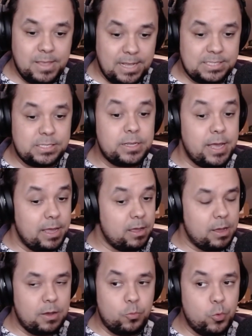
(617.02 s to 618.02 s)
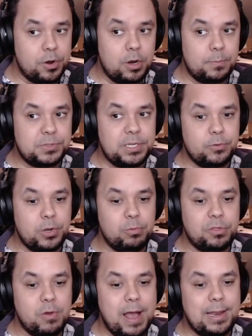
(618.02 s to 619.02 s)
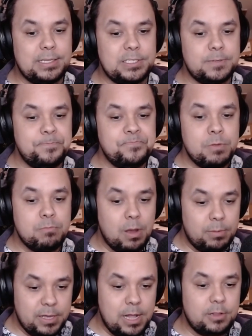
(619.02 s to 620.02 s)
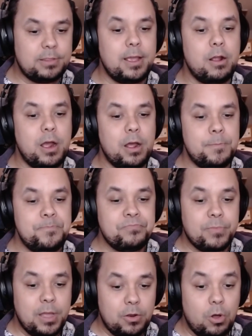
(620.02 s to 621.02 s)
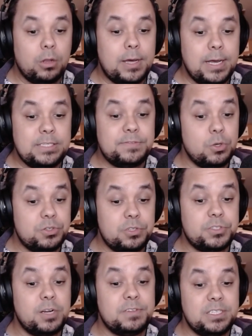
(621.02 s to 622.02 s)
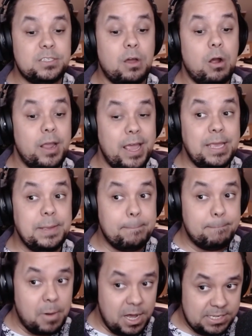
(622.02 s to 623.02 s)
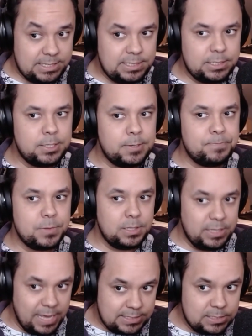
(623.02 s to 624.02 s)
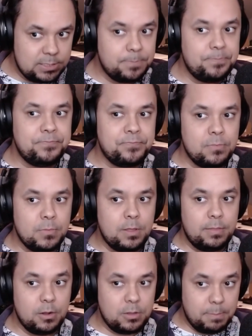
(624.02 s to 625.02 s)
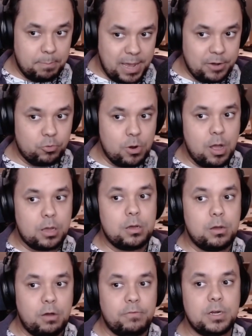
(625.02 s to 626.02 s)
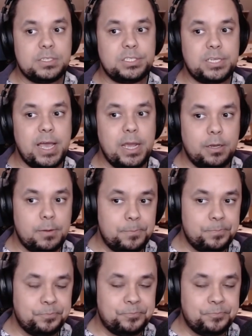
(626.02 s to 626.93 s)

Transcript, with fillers: Yes, I one hundred percent agree with you, Atlas. Public healthcare and all kinds of social services are a must. Yes, they're the bedrock of our society.